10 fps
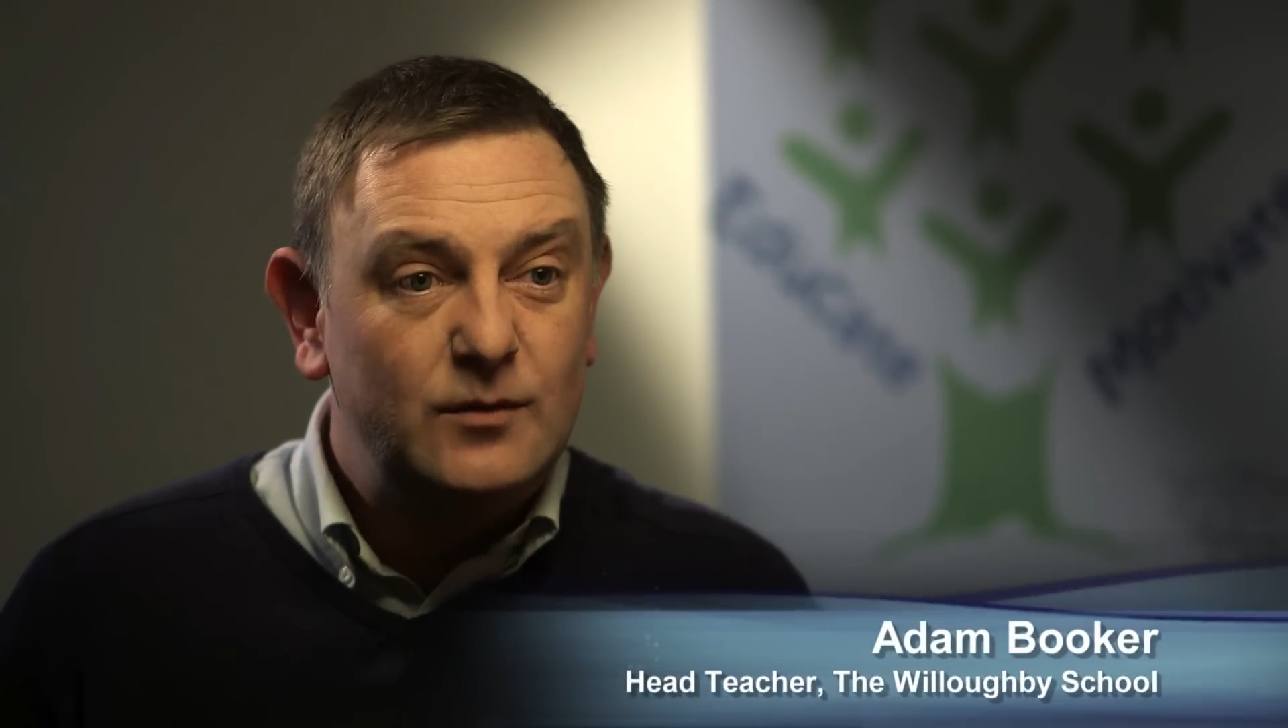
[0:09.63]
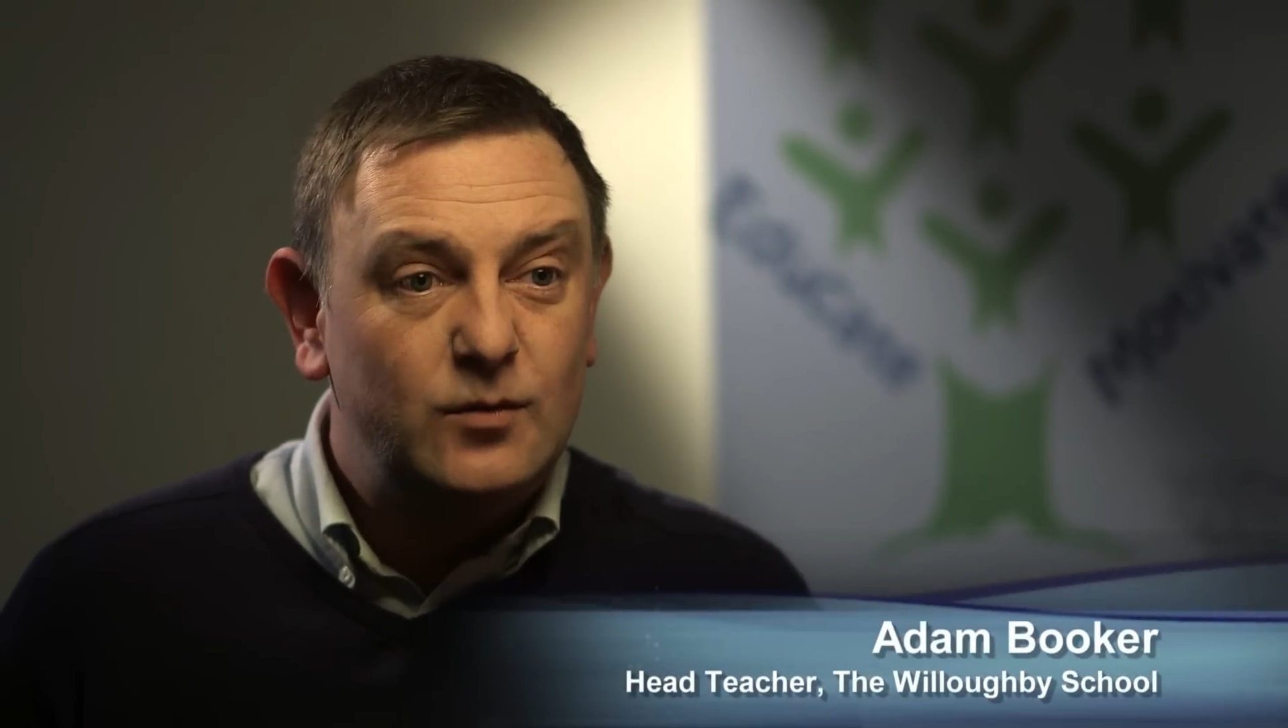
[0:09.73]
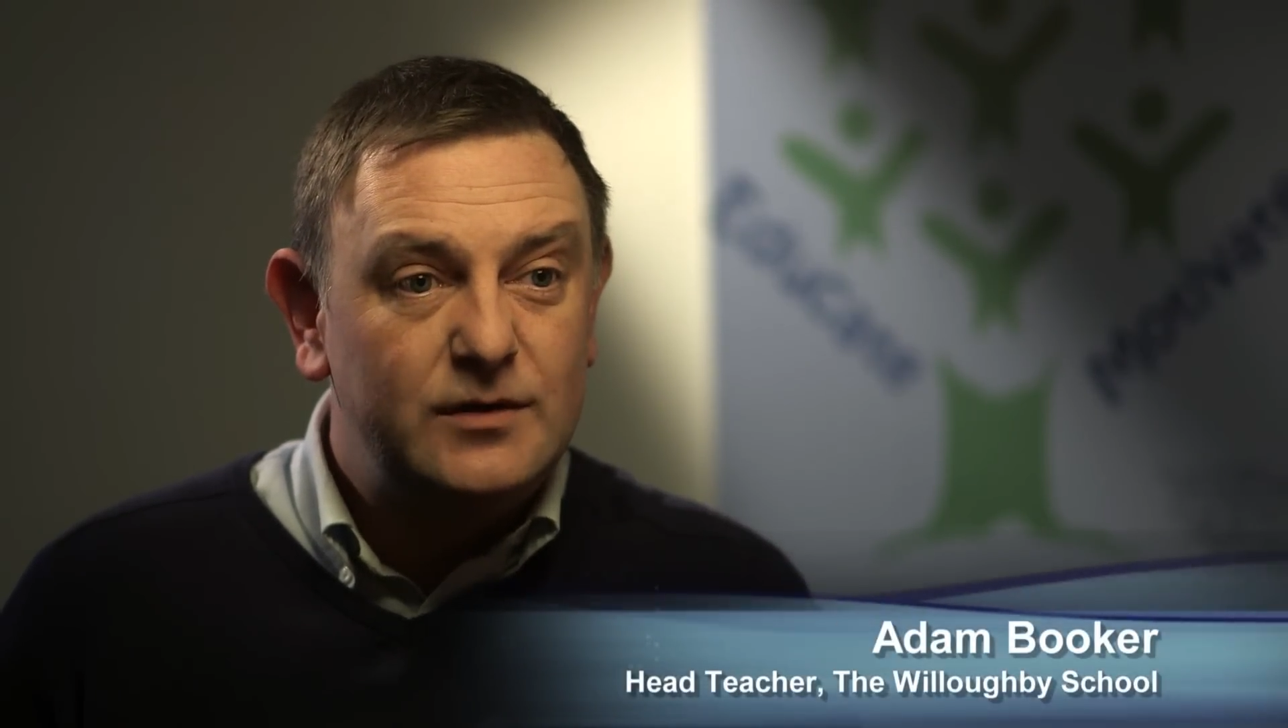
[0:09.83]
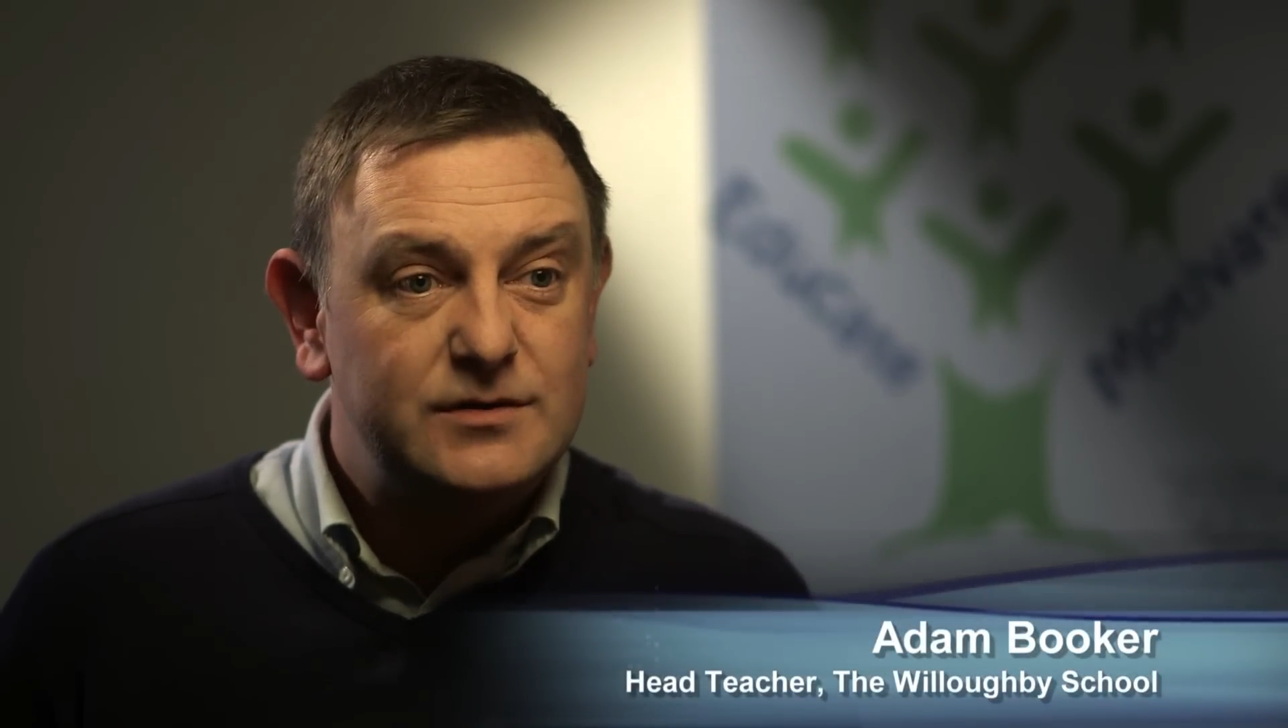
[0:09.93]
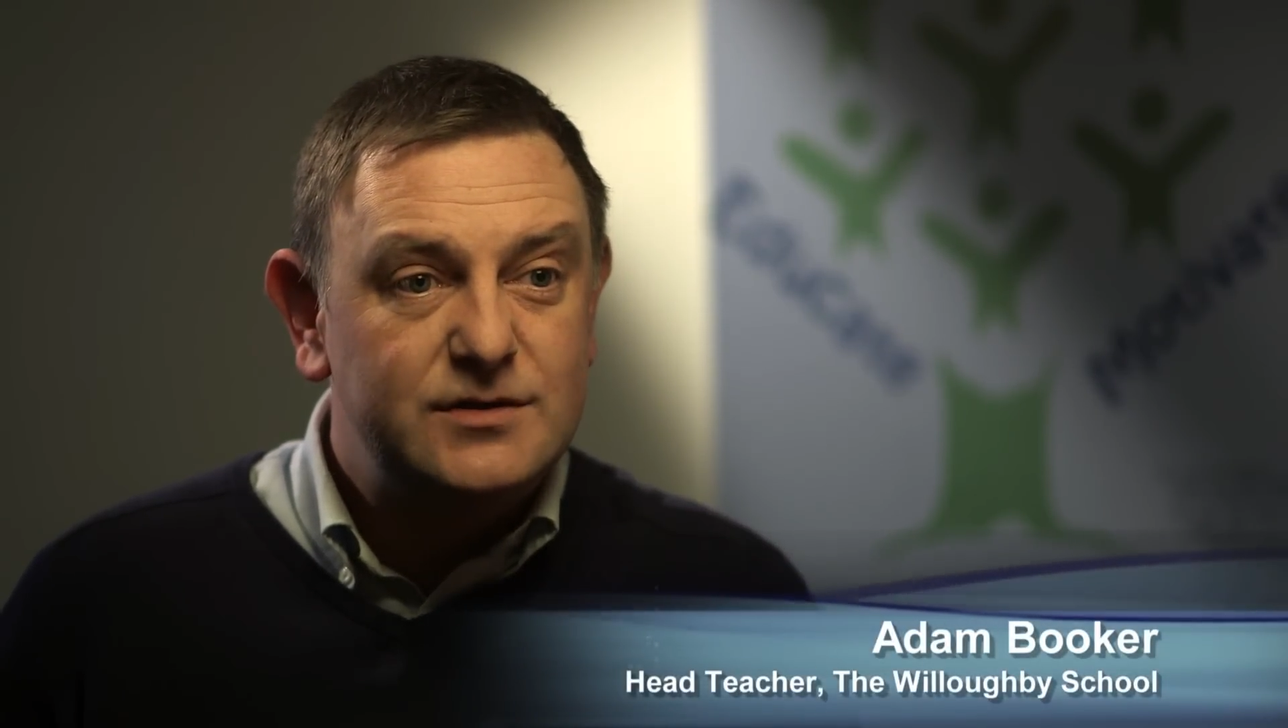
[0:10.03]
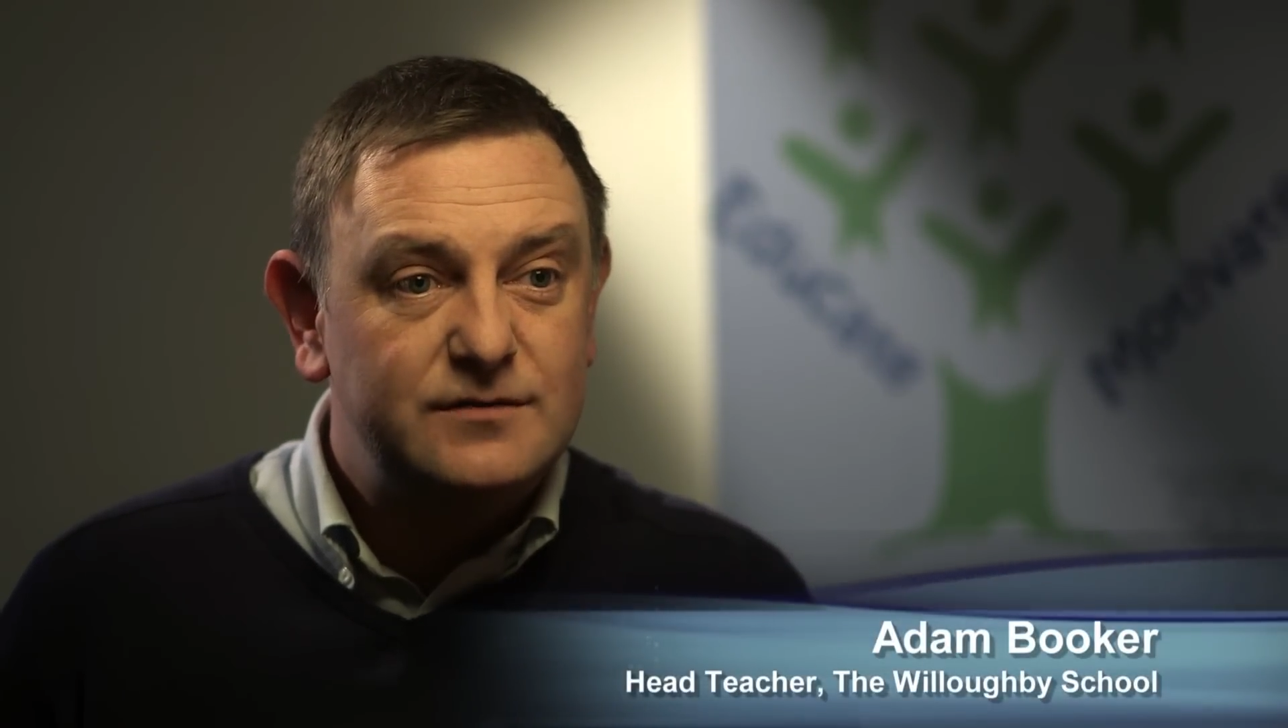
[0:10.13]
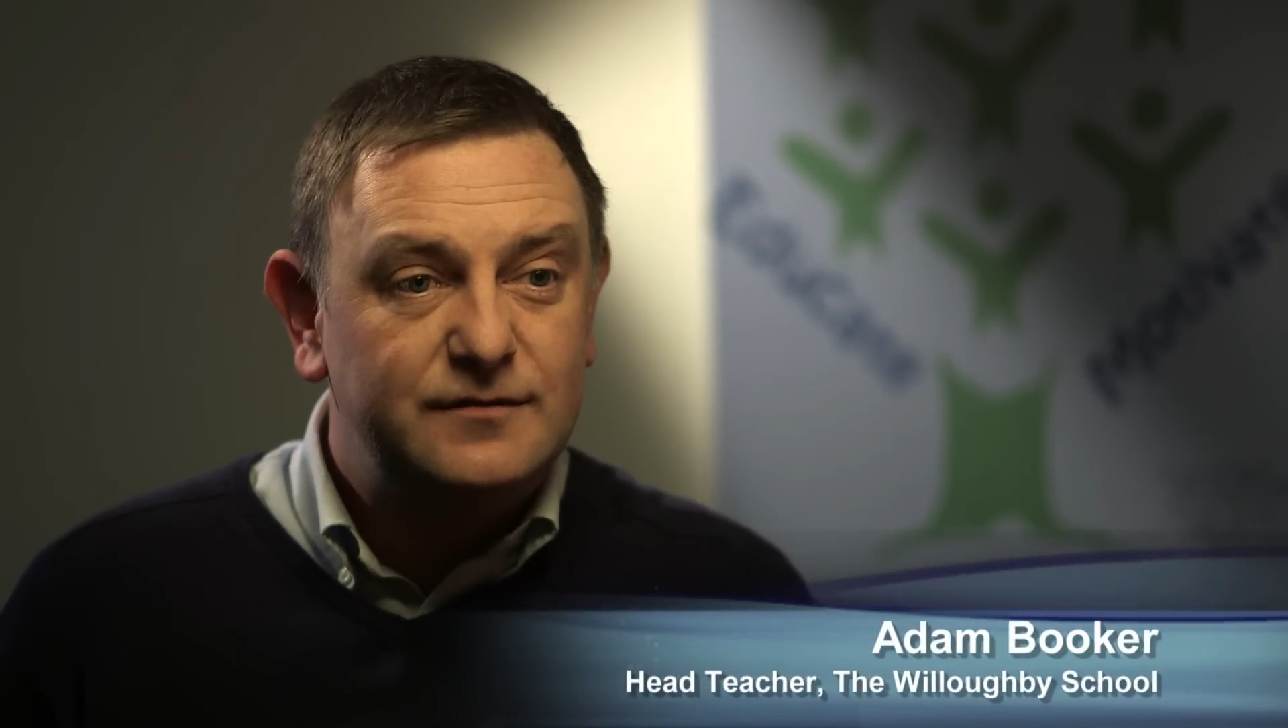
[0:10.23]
was